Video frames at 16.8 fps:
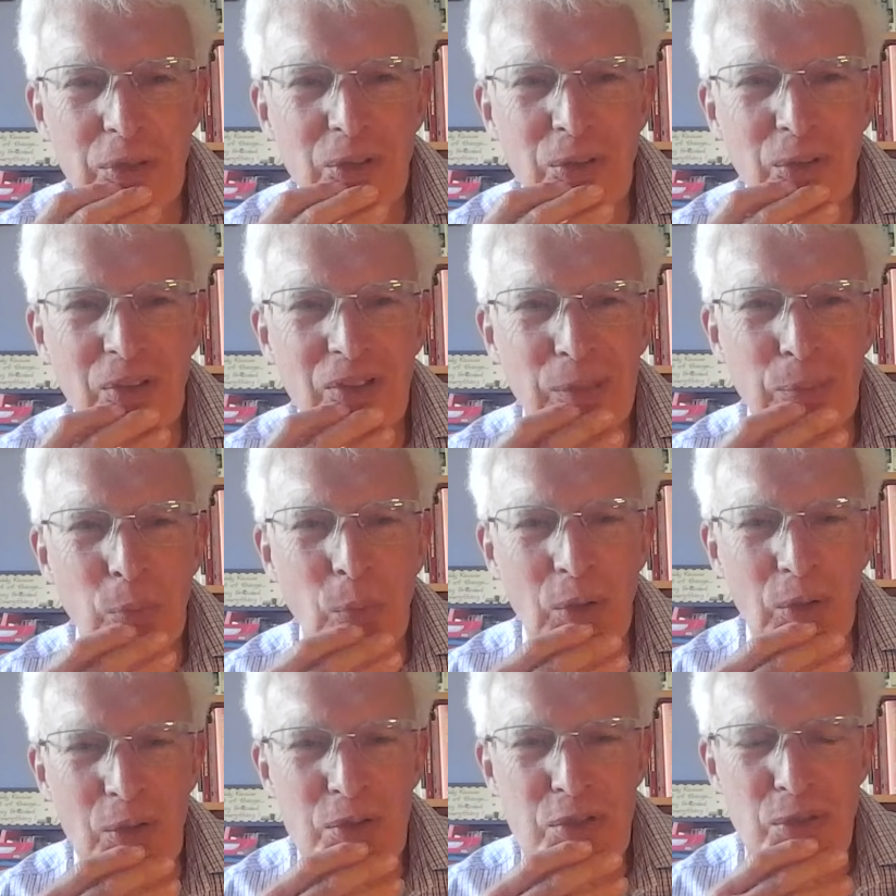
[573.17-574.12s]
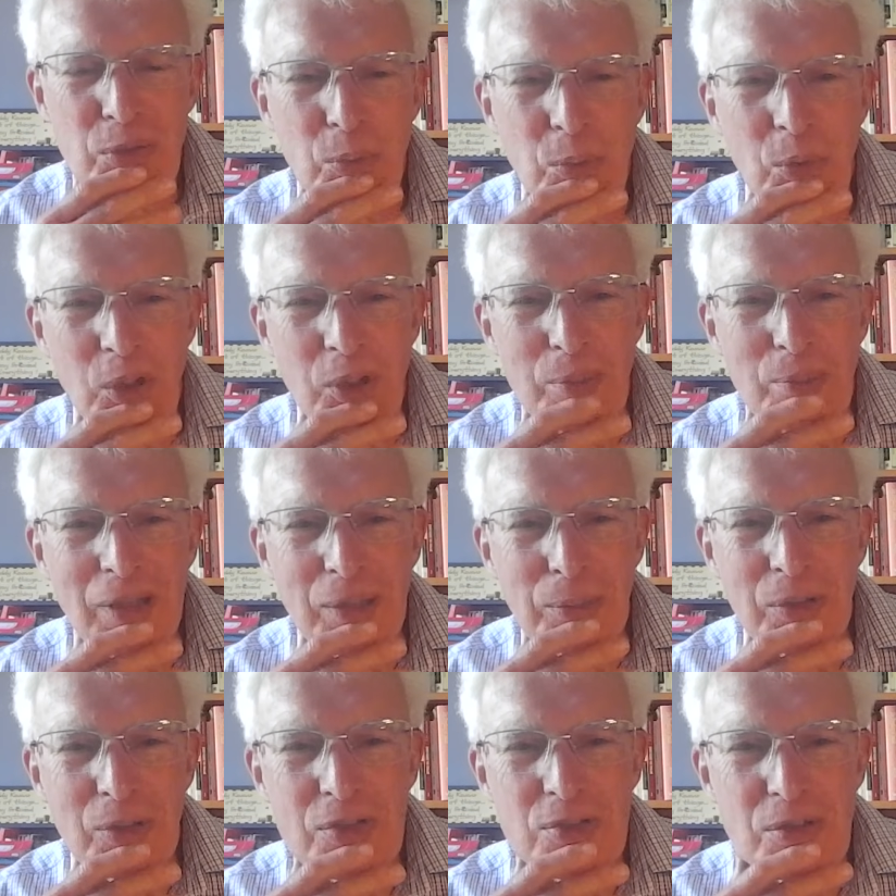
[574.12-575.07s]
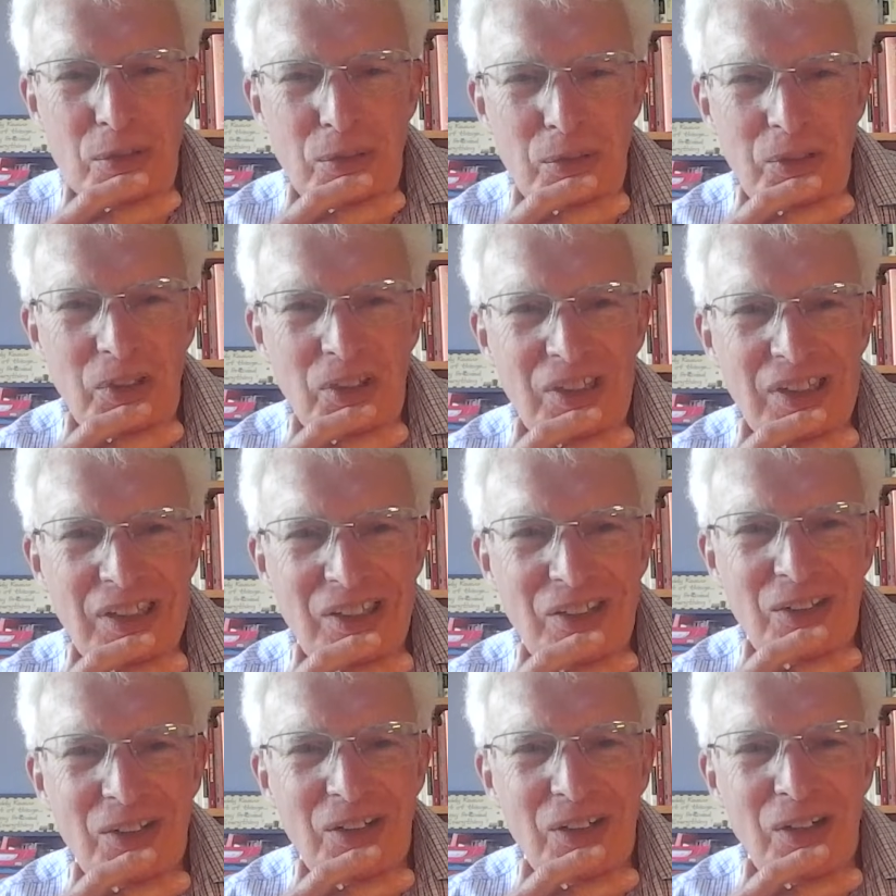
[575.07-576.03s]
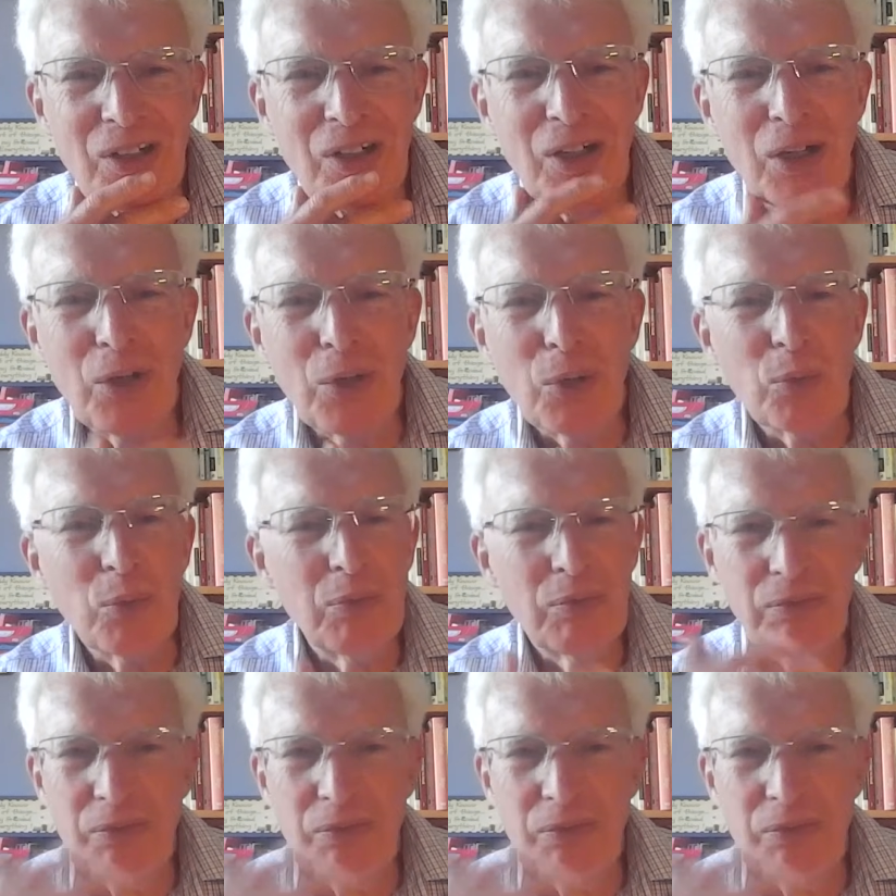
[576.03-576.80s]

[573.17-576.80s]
You're not going to need one or two woolly mammoths. You're going to need uh, a whole.